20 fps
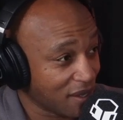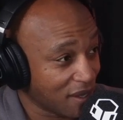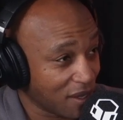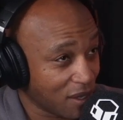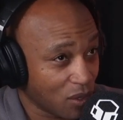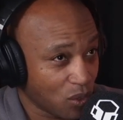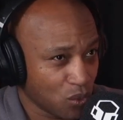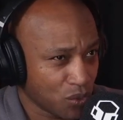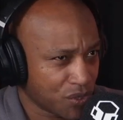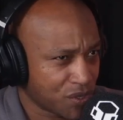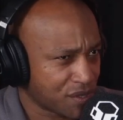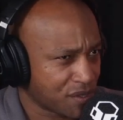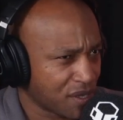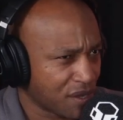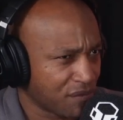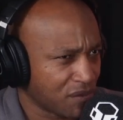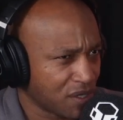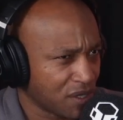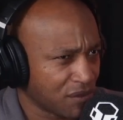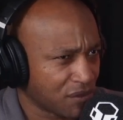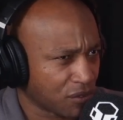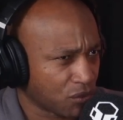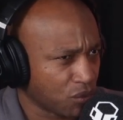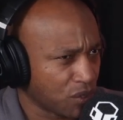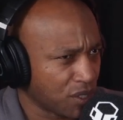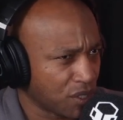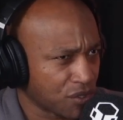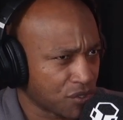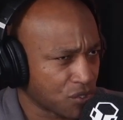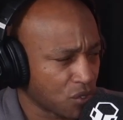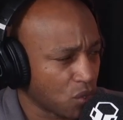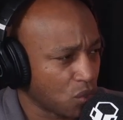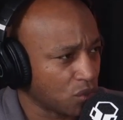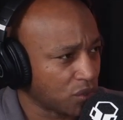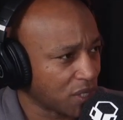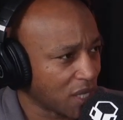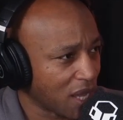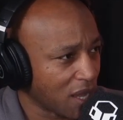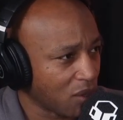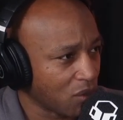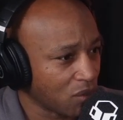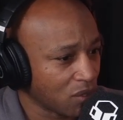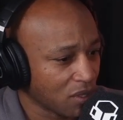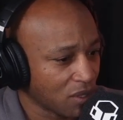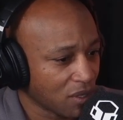who's 73 years old now,